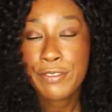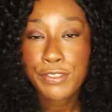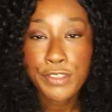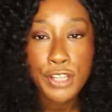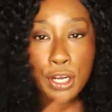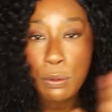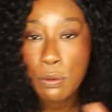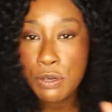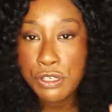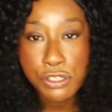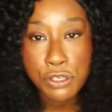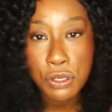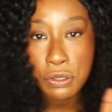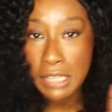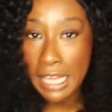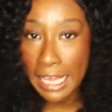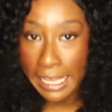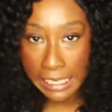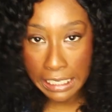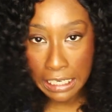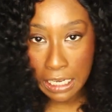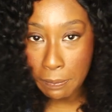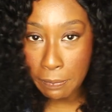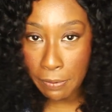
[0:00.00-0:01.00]
There was no
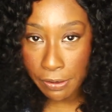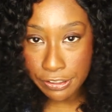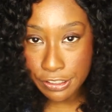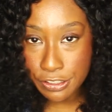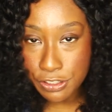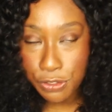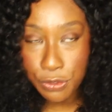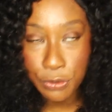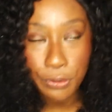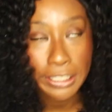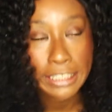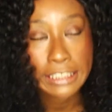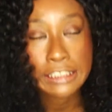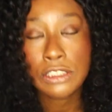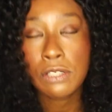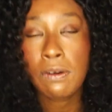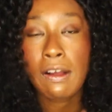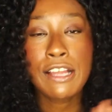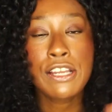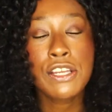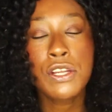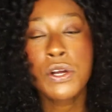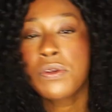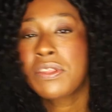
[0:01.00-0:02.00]
lighting up on his screen.
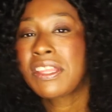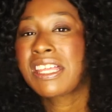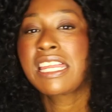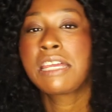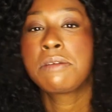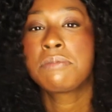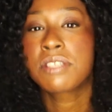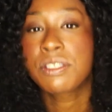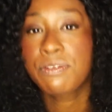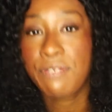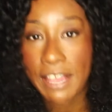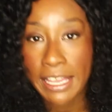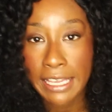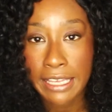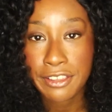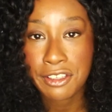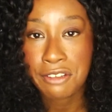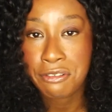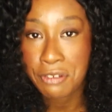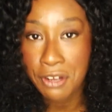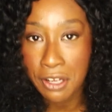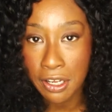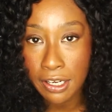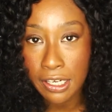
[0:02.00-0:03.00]
So I know that he was faking
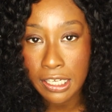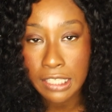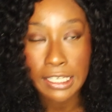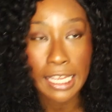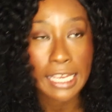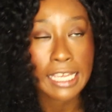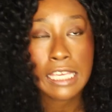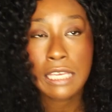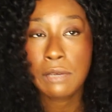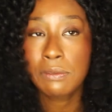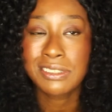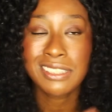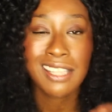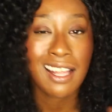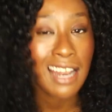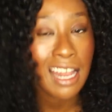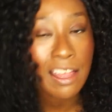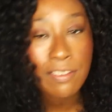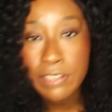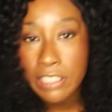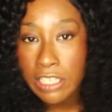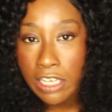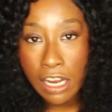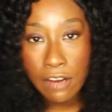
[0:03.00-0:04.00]
the funk. Like he was not
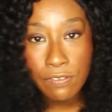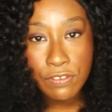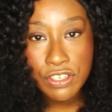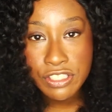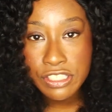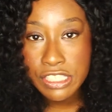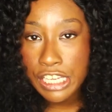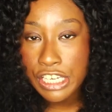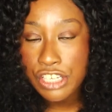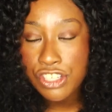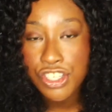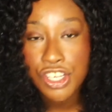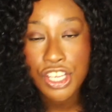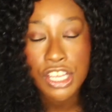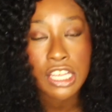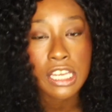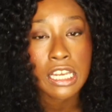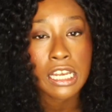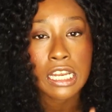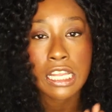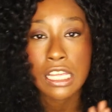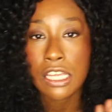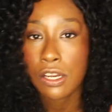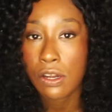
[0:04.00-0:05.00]
having a
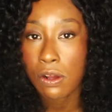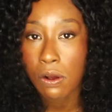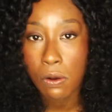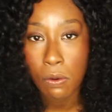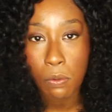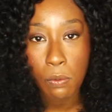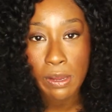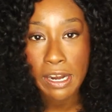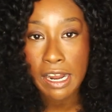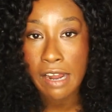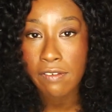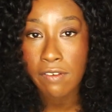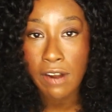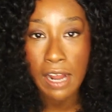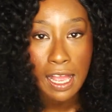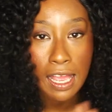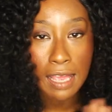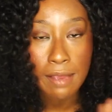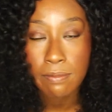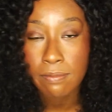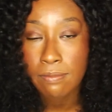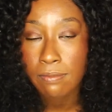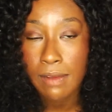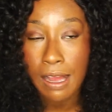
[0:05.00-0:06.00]
conversation, you know, whatever.
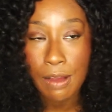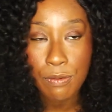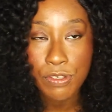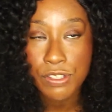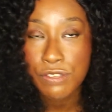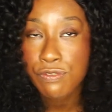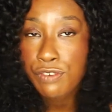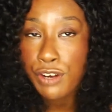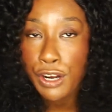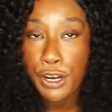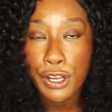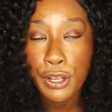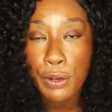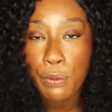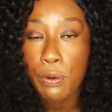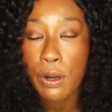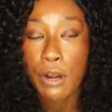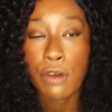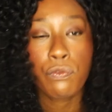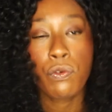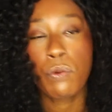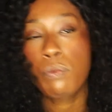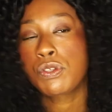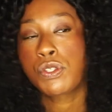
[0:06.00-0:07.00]
I was very
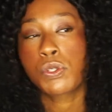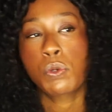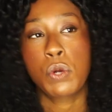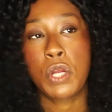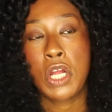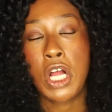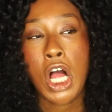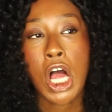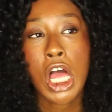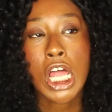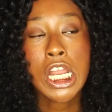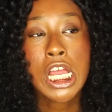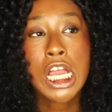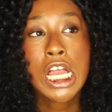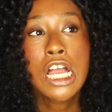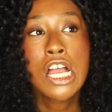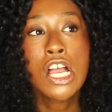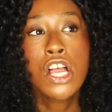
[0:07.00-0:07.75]
aware of what was going on.